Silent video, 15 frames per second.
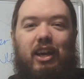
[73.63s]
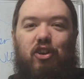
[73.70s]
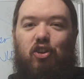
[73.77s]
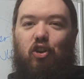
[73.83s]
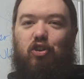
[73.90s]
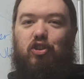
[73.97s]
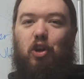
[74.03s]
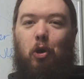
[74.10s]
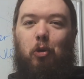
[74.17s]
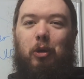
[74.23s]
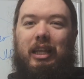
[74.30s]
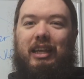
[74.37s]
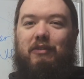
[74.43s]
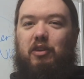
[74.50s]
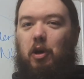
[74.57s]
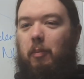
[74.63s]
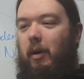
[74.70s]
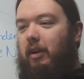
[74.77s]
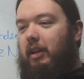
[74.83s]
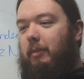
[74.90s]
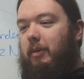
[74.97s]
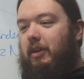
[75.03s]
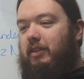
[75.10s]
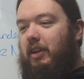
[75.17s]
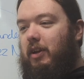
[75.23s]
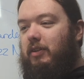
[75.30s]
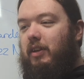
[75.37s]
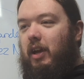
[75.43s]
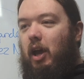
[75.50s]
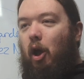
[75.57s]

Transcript: Your soul leaves your body because he goes